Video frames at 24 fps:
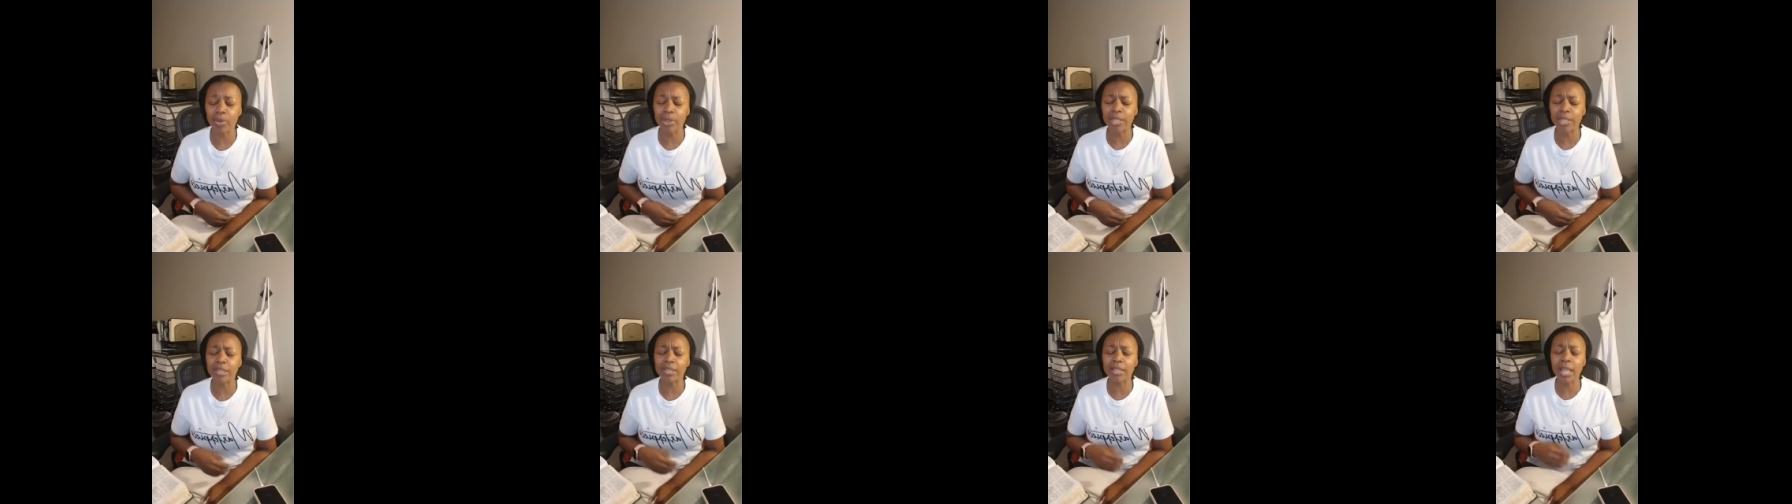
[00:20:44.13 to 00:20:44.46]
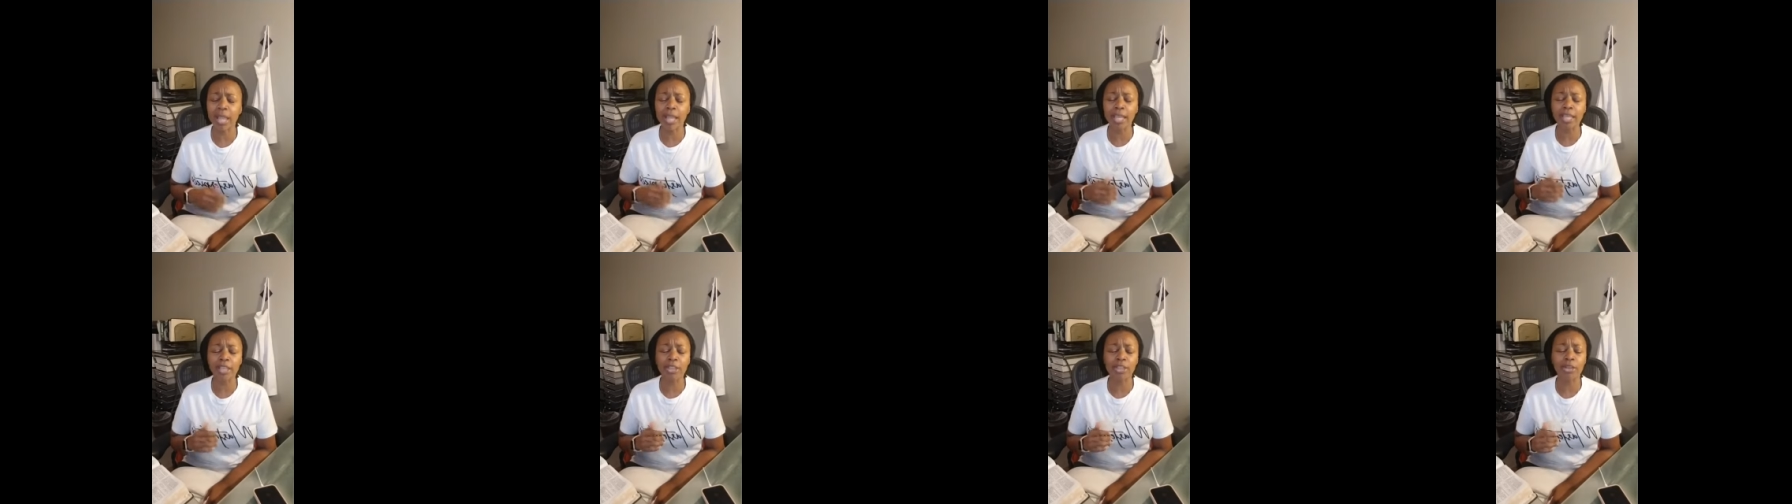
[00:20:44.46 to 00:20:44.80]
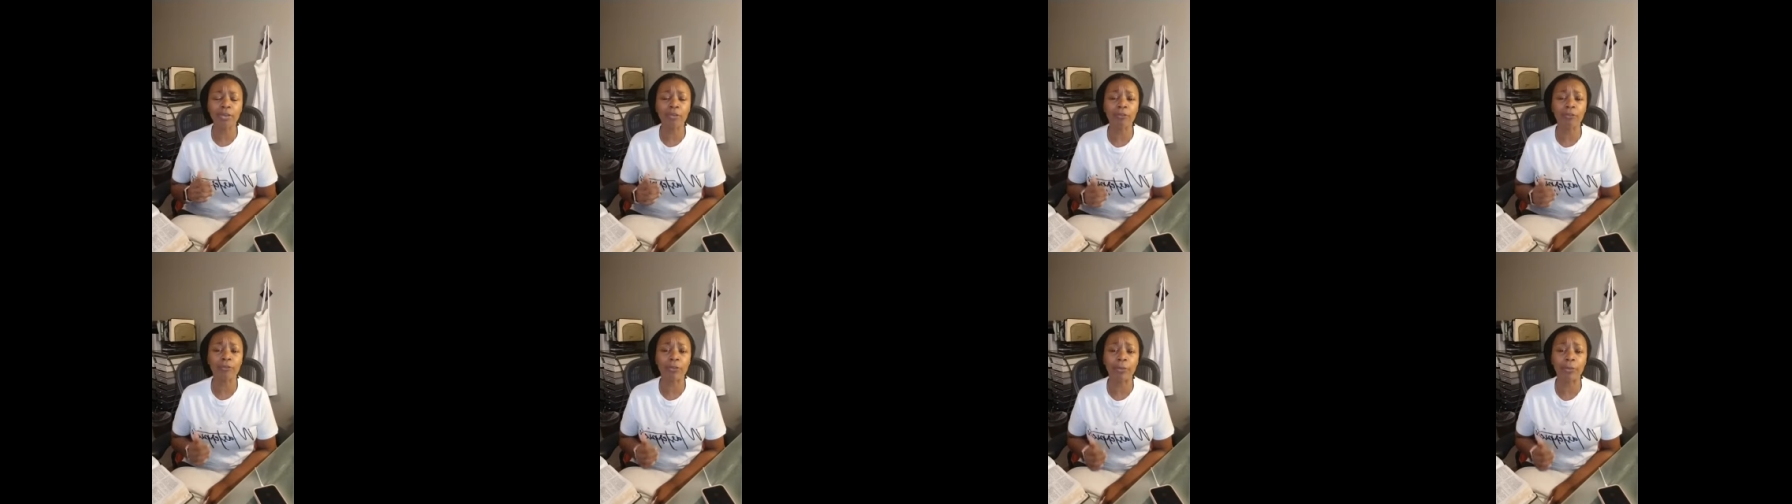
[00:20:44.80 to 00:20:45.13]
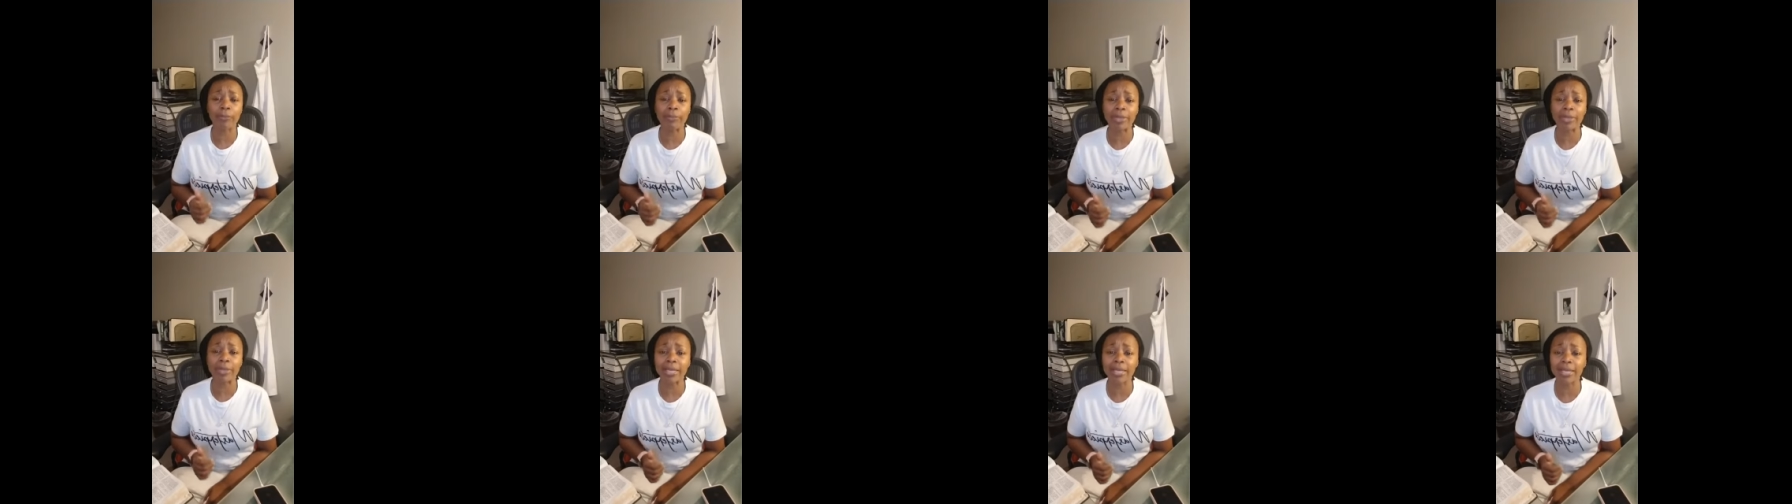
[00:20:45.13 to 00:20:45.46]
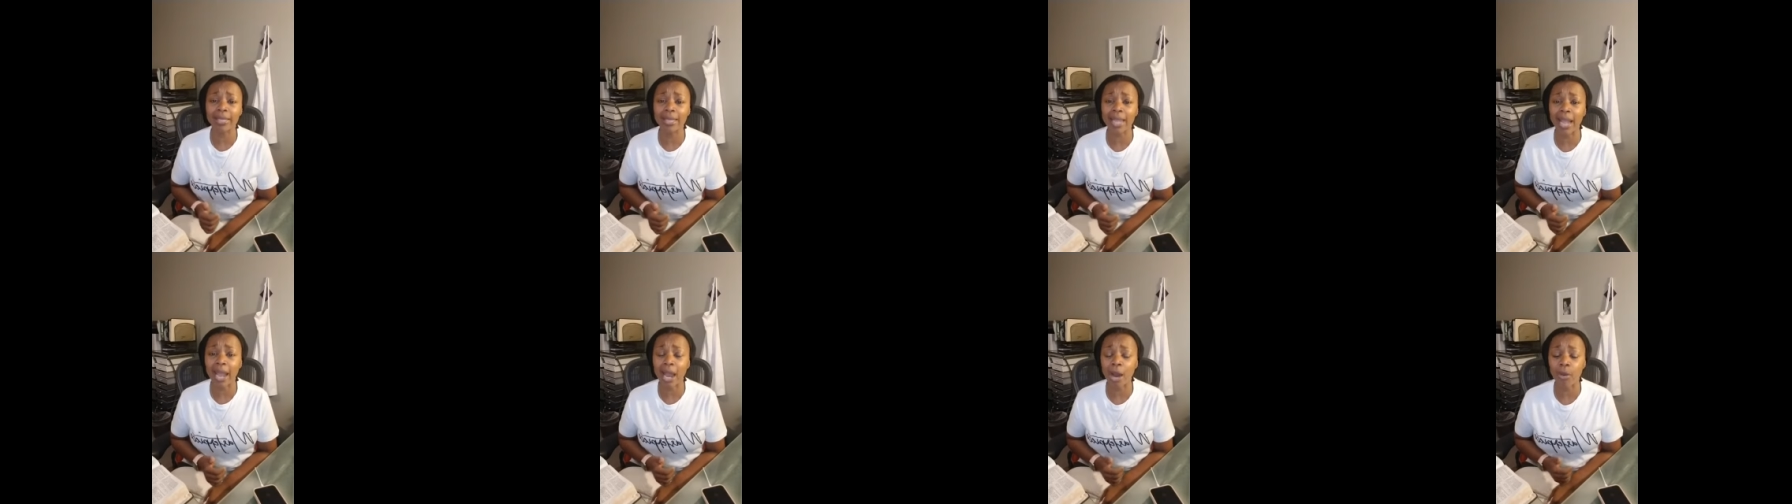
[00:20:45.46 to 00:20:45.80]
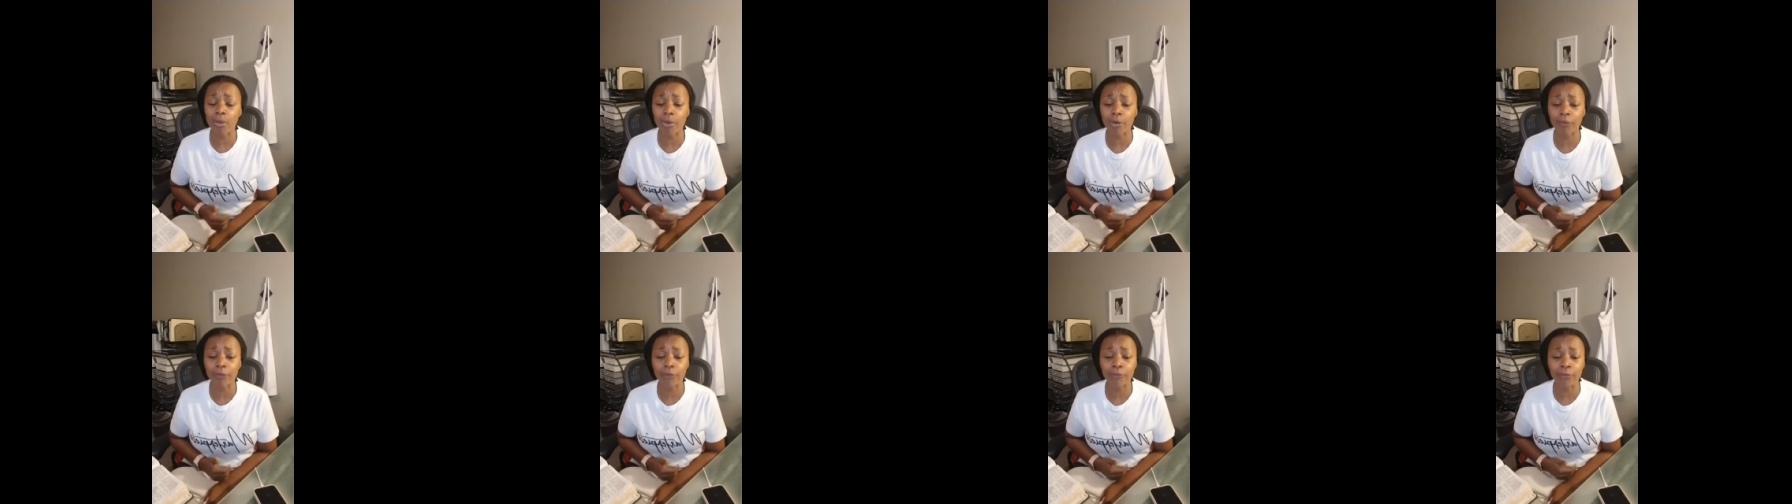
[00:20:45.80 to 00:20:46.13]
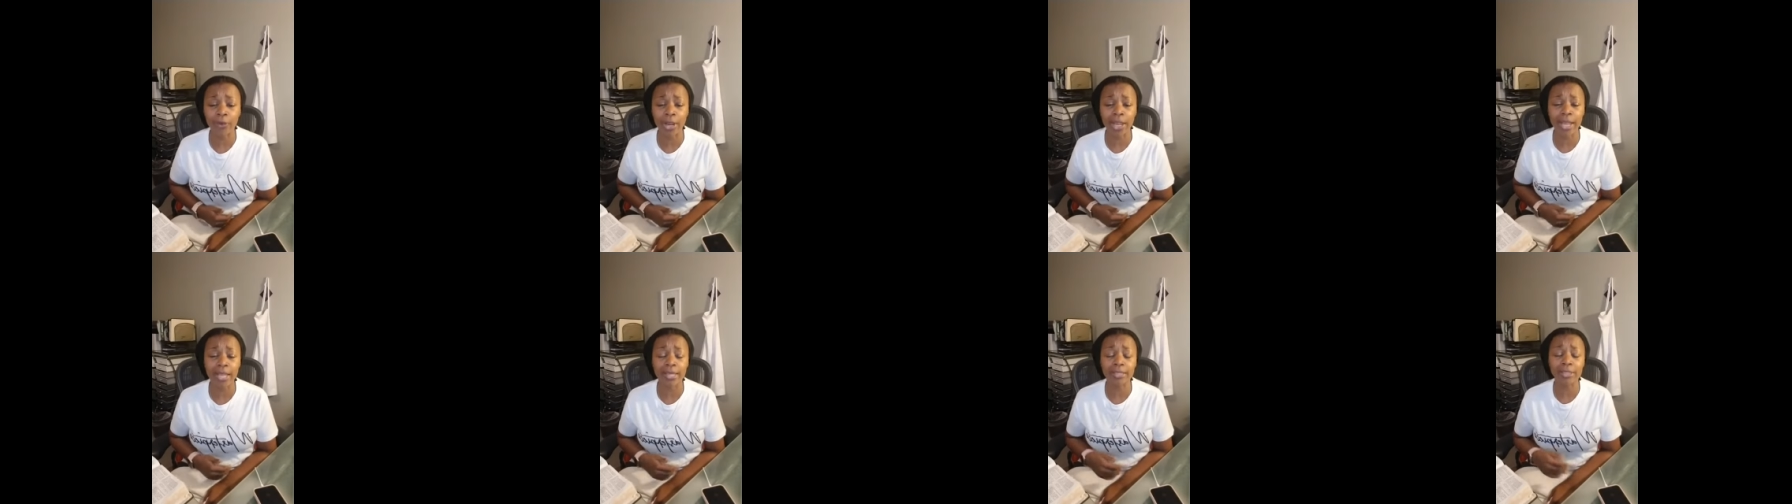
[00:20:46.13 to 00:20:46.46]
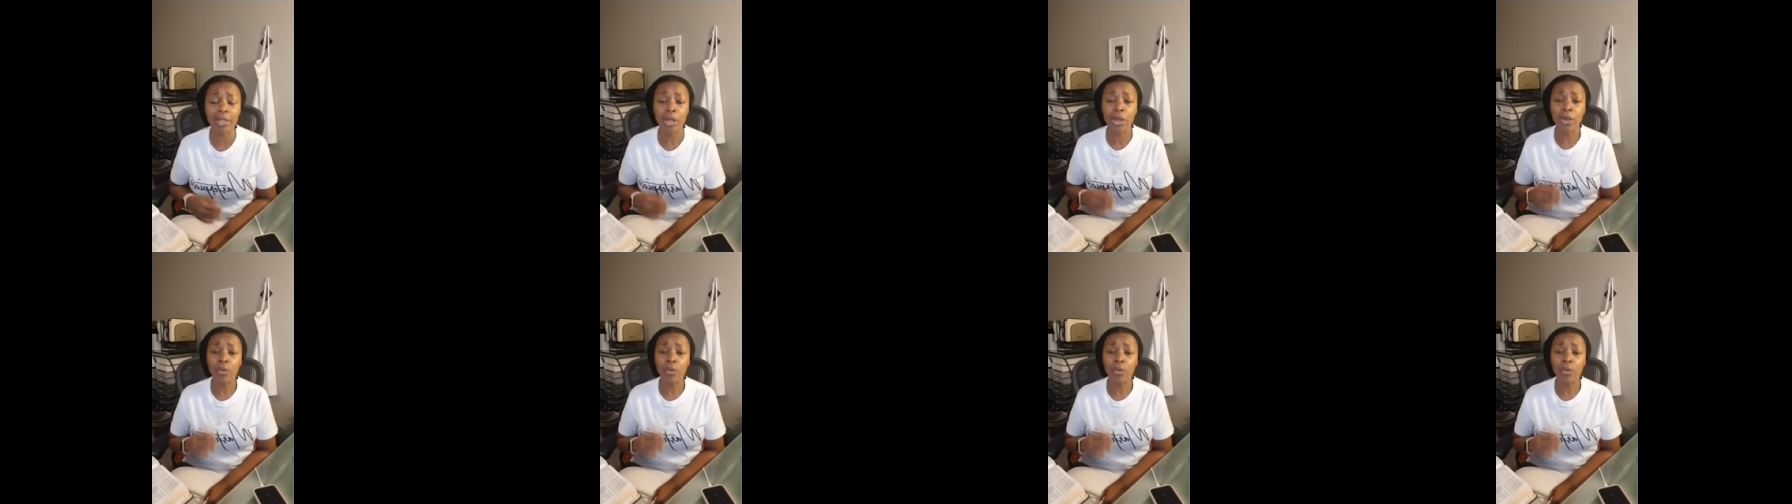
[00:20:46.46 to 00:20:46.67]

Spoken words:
We thank you for being our friend.